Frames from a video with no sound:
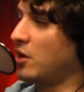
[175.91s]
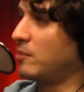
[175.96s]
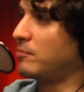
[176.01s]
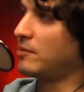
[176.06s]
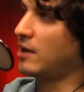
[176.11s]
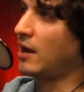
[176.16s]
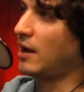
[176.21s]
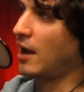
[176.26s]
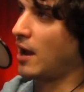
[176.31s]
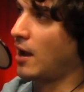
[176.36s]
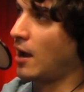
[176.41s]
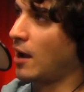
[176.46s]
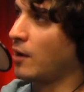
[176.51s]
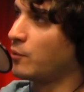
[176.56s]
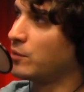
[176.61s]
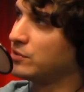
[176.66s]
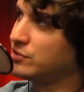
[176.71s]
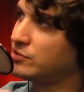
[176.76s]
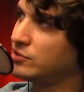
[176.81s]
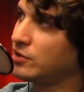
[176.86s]
but I, I
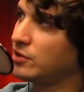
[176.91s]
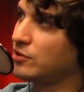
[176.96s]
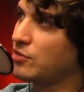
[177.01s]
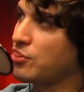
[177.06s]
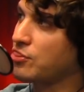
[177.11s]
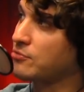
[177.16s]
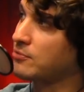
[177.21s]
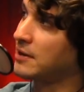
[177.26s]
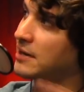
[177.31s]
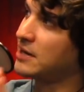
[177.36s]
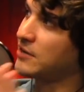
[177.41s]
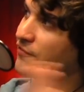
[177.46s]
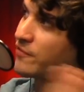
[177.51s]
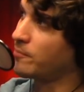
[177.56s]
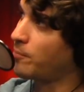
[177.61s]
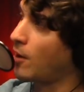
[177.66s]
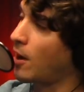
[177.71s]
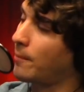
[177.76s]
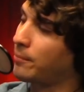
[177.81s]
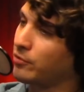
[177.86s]
went to three
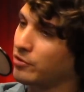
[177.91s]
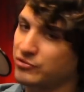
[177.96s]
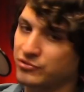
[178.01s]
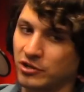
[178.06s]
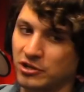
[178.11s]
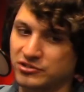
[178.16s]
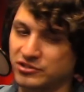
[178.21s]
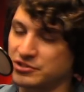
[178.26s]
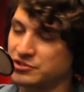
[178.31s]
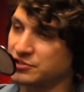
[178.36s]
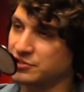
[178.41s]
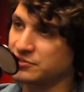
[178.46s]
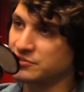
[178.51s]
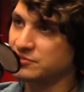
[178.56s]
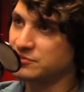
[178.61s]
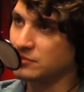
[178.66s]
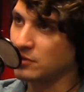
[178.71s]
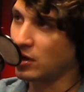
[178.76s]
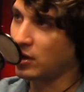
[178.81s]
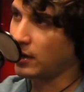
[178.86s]
different popular search
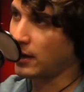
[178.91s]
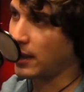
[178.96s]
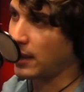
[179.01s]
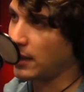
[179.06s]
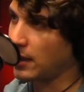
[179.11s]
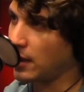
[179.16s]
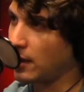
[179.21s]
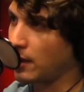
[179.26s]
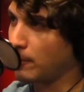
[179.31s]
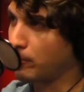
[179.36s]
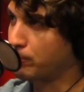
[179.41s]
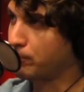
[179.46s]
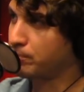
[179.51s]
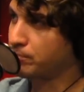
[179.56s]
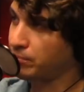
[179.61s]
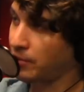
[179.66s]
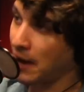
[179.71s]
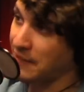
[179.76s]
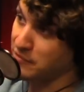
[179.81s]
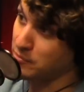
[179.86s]
engines on a uh,
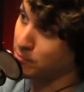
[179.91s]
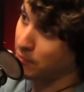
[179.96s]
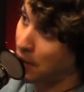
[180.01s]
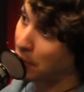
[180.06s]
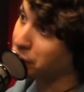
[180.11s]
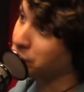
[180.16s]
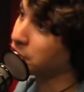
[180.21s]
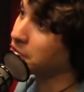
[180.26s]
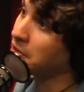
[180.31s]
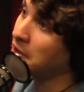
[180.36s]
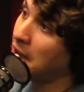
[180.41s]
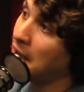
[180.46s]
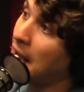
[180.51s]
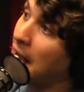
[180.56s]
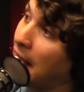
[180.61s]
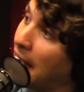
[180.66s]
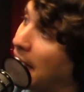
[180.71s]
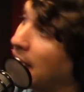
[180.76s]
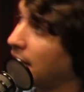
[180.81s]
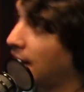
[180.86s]
private browser,
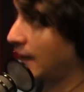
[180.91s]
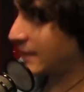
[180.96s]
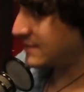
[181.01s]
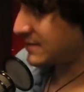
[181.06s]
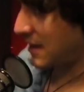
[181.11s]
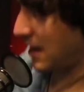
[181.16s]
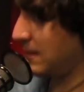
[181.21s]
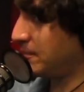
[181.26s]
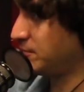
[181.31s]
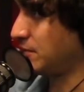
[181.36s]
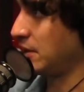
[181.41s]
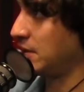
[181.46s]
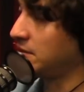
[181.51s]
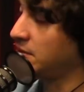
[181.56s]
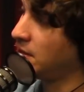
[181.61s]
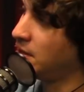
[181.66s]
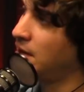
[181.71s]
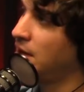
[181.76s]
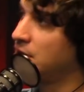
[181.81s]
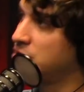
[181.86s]
and I typed
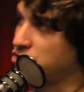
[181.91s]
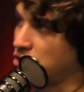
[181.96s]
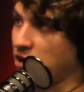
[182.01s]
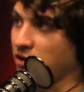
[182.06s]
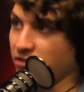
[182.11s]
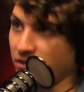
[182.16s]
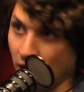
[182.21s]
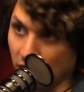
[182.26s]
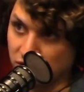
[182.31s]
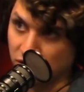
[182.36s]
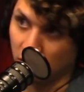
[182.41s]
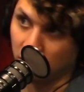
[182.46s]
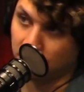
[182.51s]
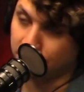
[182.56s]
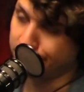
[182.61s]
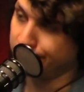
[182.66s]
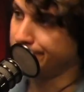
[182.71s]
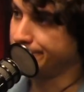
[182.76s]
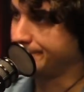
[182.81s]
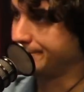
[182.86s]
in Jonathan Herzog,
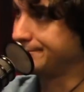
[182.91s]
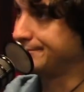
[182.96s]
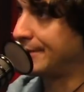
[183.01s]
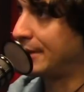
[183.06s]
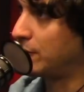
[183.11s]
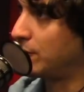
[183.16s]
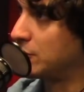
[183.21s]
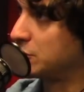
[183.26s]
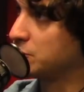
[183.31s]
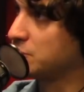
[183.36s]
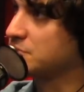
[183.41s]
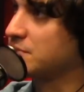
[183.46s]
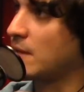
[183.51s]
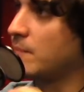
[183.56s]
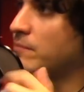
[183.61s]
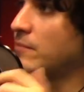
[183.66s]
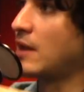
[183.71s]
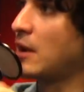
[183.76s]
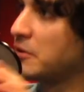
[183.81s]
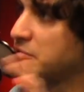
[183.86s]
individual's
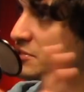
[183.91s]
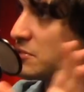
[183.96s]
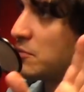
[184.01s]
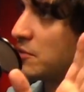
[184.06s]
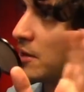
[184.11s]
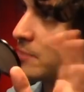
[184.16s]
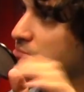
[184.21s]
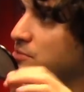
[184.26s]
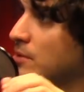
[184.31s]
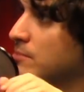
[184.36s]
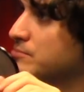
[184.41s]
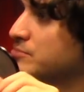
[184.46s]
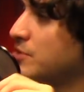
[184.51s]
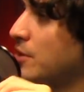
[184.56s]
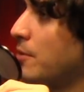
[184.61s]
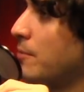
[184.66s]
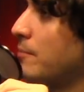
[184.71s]
name. I want to see what comes up. So